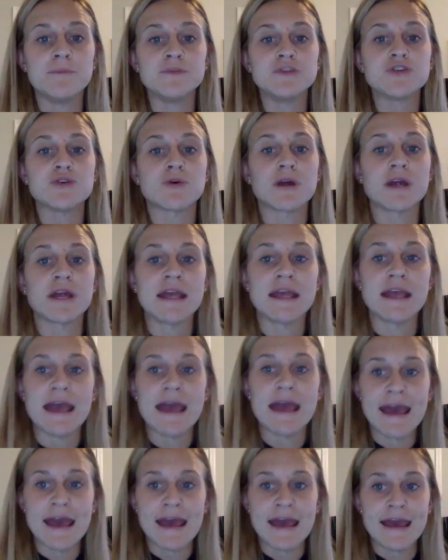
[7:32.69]
during
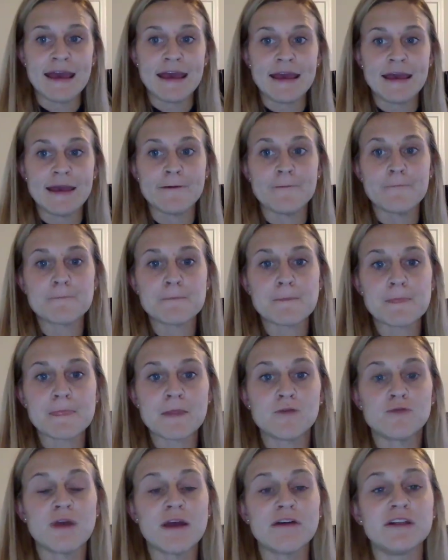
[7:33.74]
a
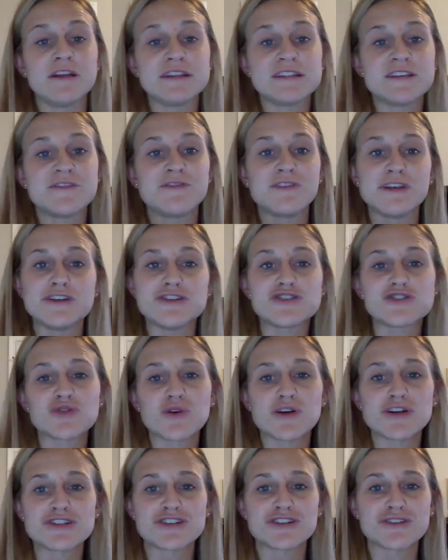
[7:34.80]
relatively
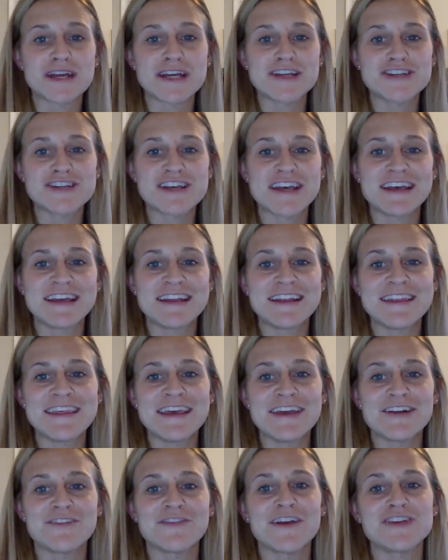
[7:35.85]
short duration,
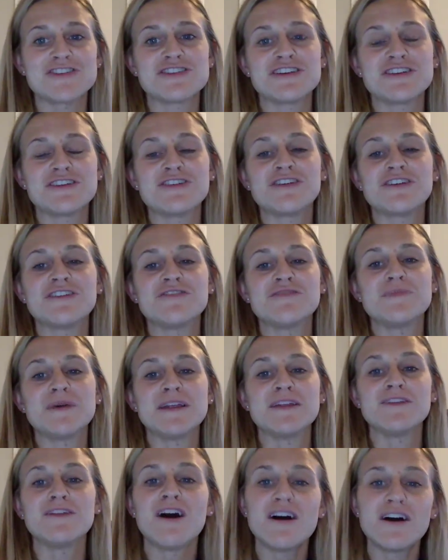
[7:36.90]
the intervention could have
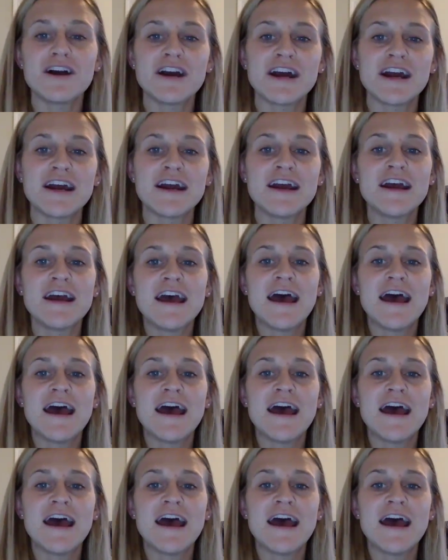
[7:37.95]
been longer.